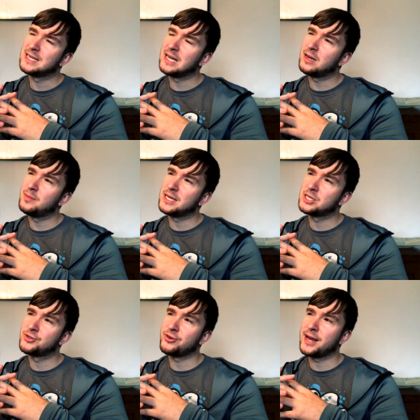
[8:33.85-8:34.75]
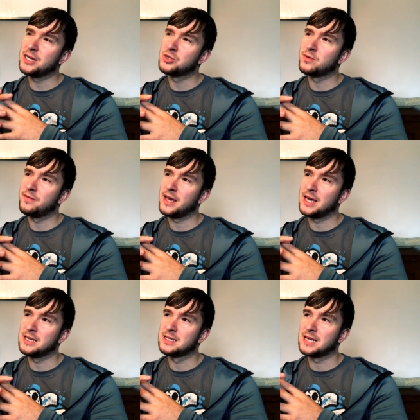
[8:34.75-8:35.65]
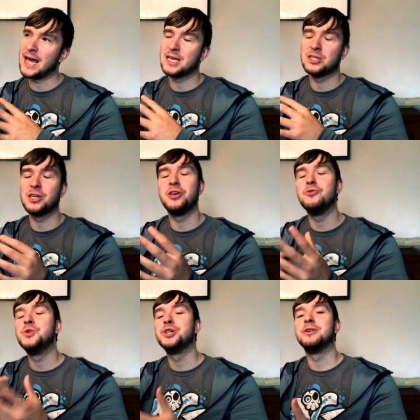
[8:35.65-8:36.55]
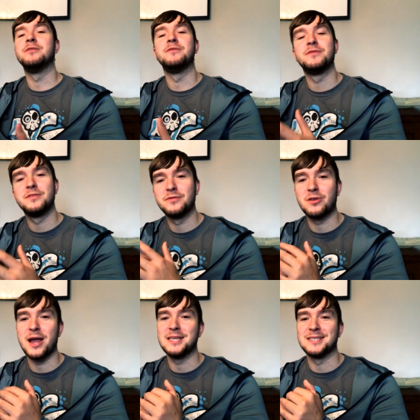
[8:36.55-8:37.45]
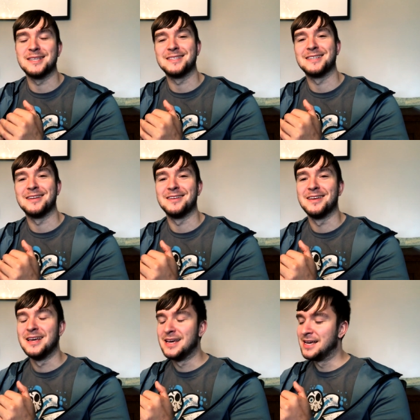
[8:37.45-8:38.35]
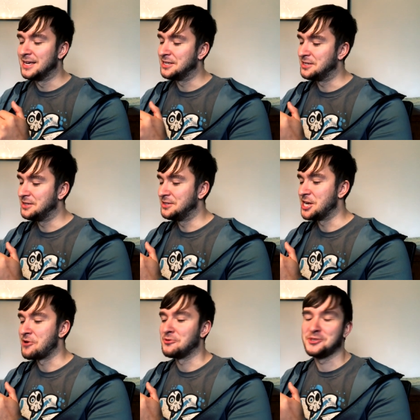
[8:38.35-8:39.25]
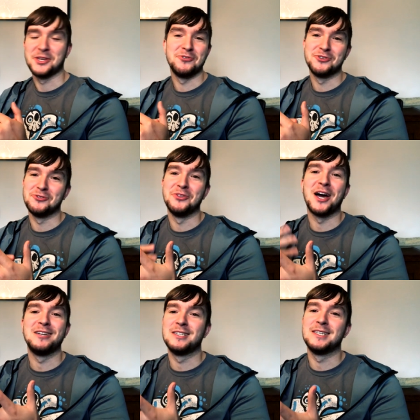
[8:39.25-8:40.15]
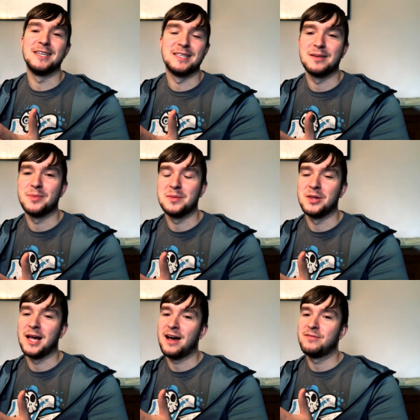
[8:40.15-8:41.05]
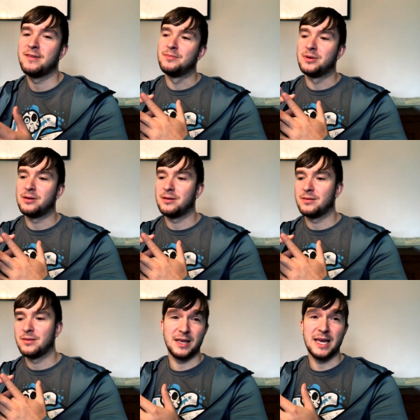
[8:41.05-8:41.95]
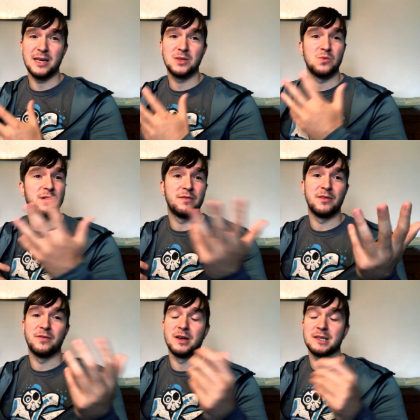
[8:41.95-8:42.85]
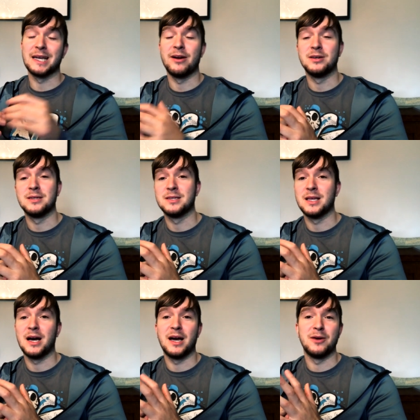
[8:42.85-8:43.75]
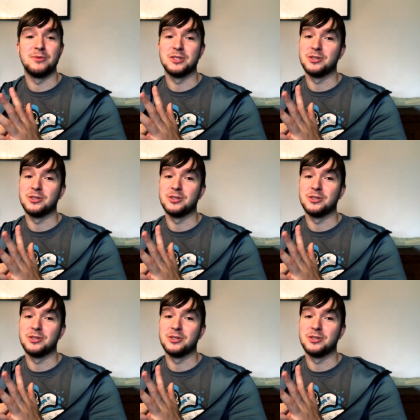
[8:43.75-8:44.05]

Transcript: It's a little bit strange with his execution of phrases and general social niceties that people have, but he is one of the first characters that I was